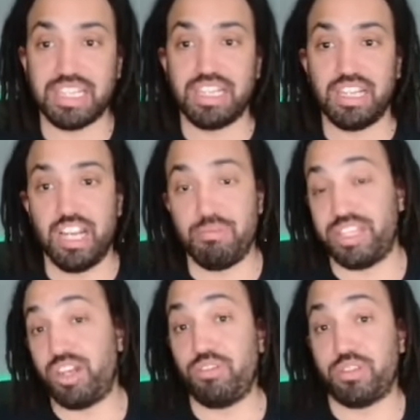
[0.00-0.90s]
And then
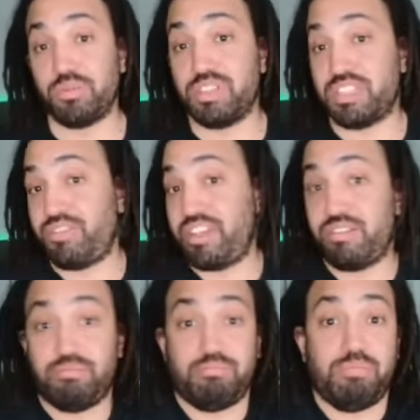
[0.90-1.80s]
afterwards, if there are
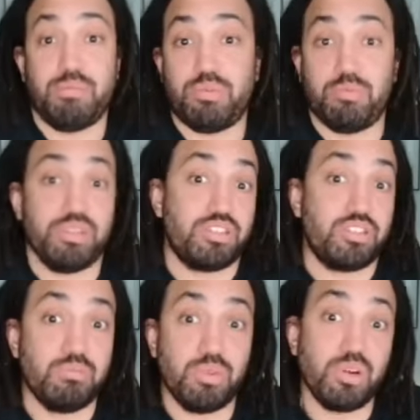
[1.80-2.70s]
people want me to do
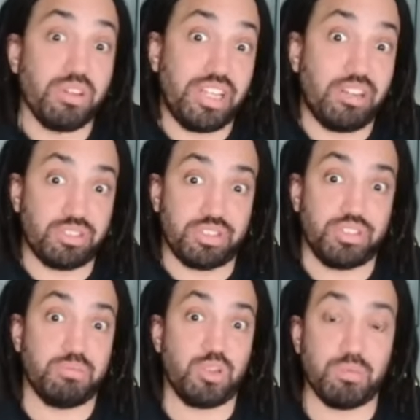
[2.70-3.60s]
more, then I'll just do
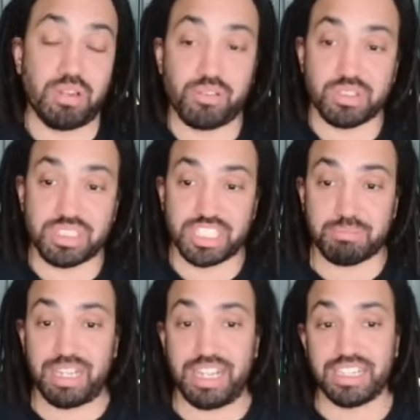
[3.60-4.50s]
more. But I've got 6
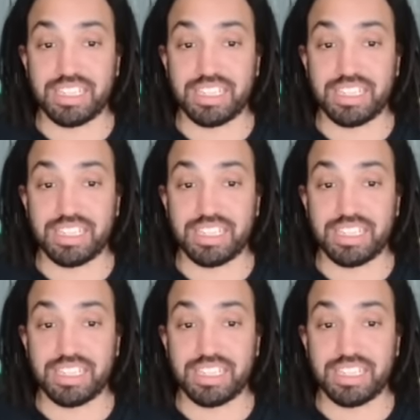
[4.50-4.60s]
planned.